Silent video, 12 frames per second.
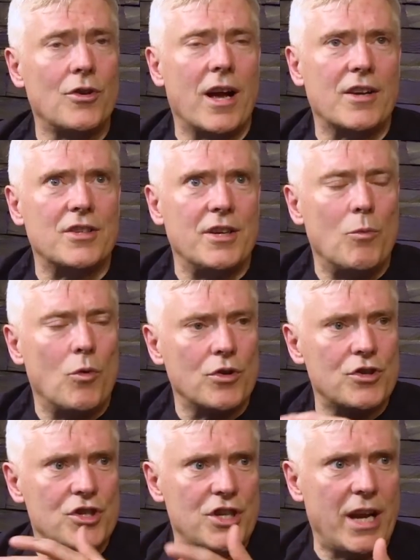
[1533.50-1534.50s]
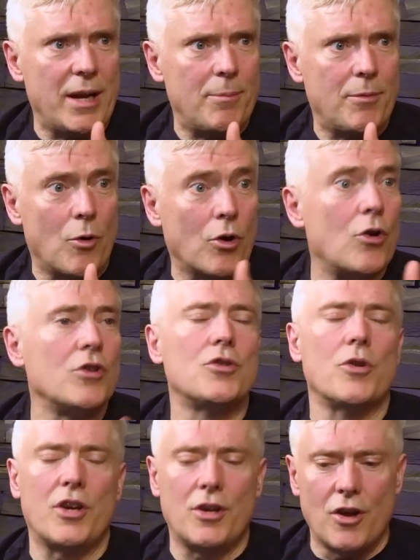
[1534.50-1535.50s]
actually in worse shape, or
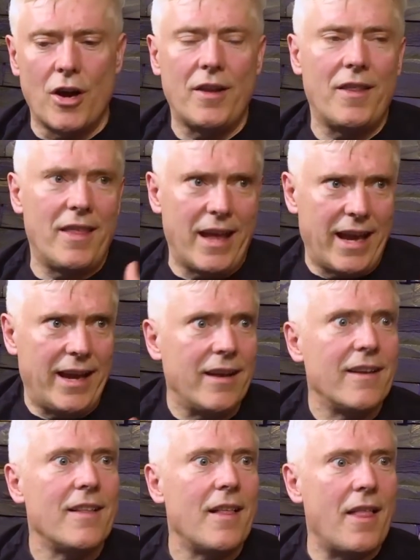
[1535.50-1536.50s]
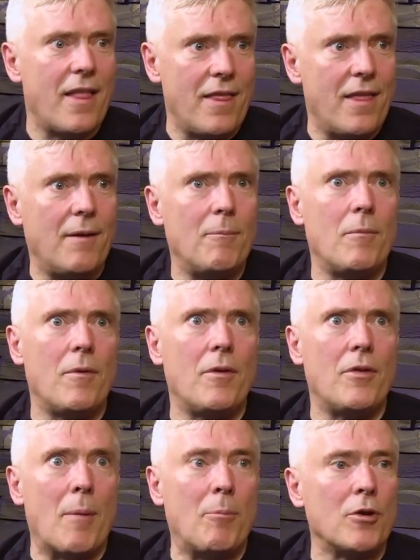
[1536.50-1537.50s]
sorry, not they.
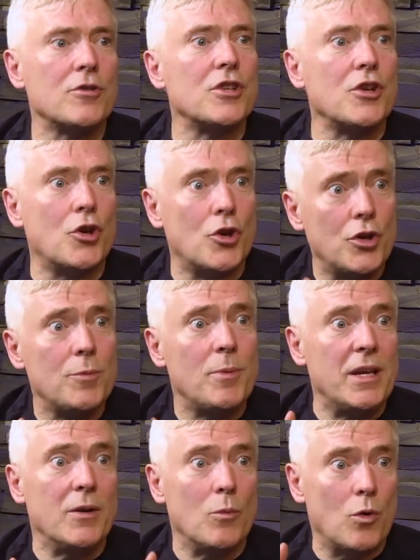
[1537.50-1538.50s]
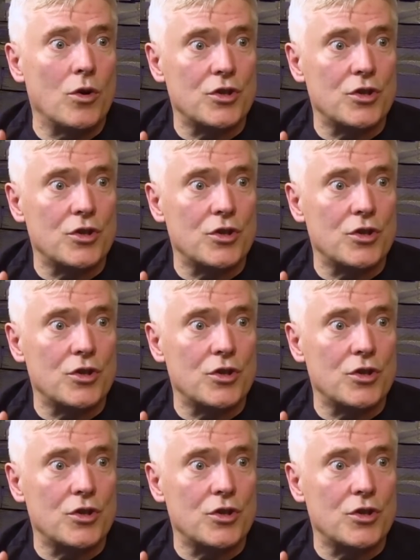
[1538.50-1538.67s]
A person could be in worse